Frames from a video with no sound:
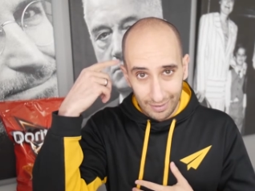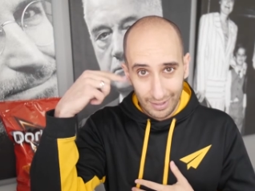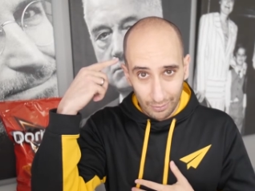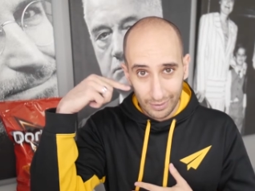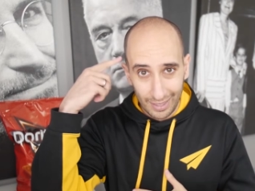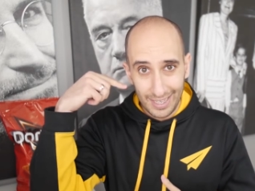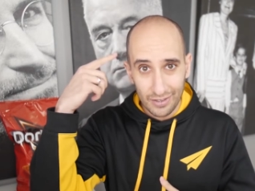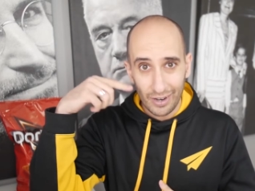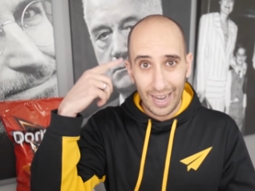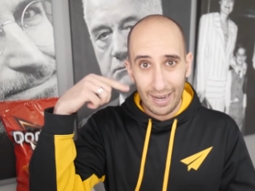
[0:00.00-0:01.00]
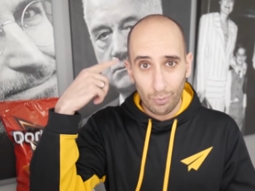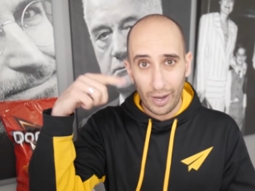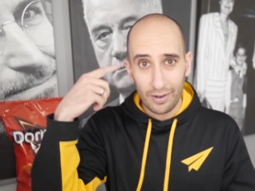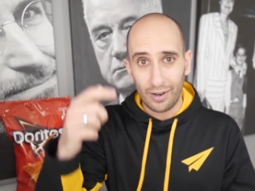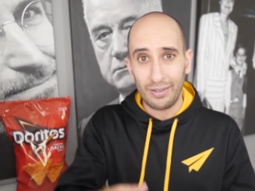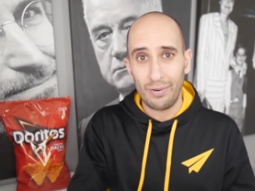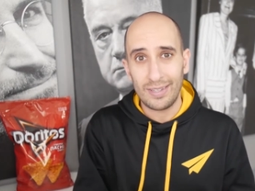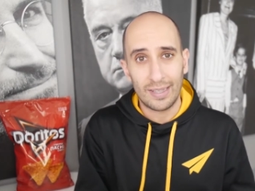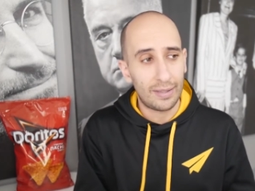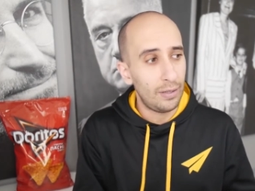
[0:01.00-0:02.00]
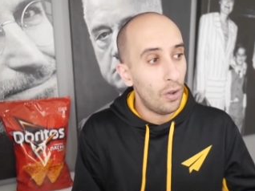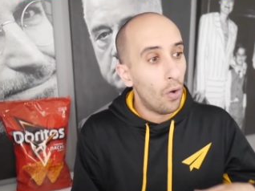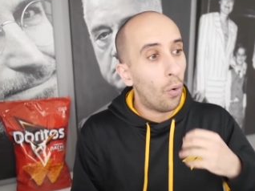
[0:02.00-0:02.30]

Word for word: you know, in your head why you're not doing something,